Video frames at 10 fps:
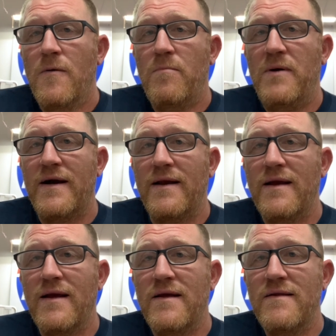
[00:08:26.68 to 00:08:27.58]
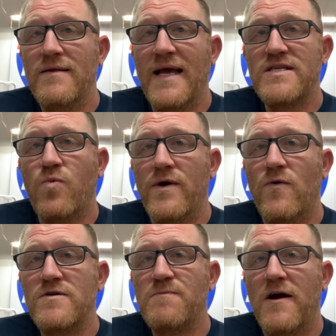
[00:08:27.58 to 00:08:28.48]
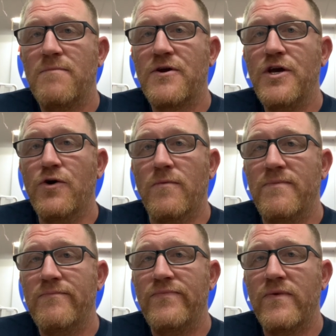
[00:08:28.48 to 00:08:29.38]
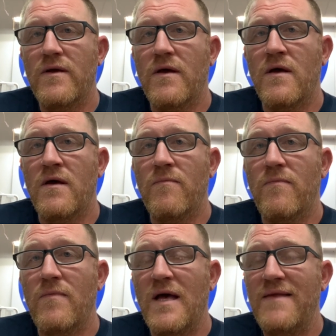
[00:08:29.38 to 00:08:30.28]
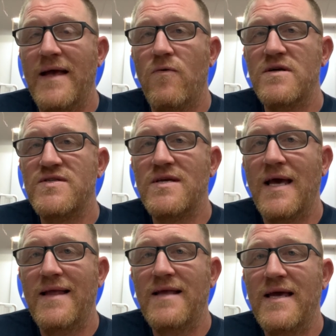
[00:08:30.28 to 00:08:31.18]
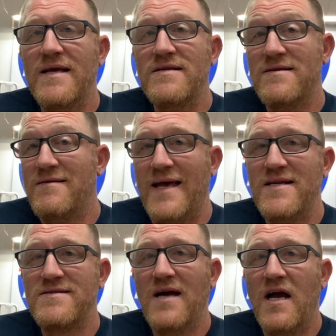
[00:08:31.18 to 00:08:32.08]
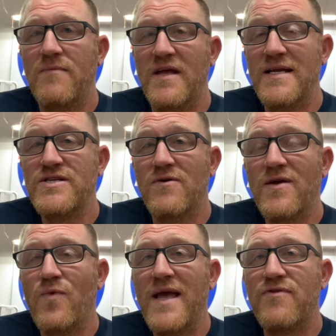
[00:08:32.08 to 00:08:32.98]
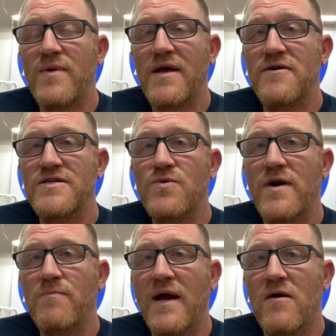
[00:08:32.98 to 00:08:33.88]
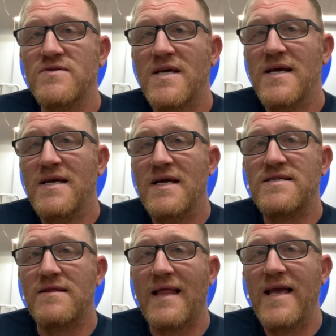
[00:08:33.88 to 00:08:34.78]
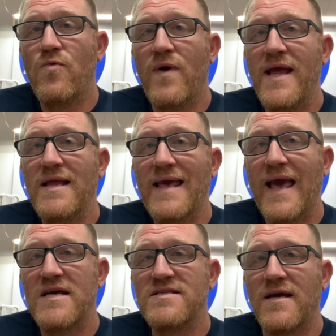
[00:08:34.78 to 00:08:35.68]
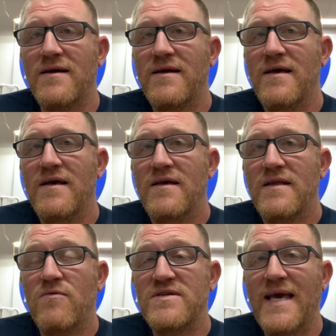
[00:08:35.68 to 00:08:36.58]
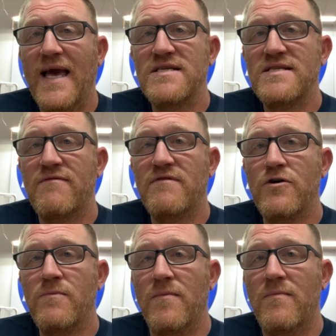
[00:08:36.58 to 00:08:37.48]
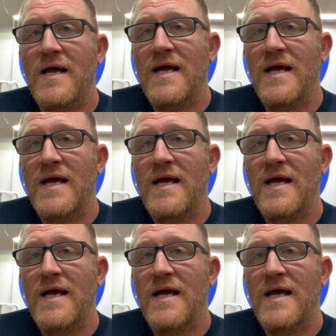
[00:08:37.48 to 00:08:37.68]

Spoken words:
But that's 1 horsepower per cube. And that was, at its time, the engine only weighed 320 pounds. It's a lightweight casting that was cast out of aluminum.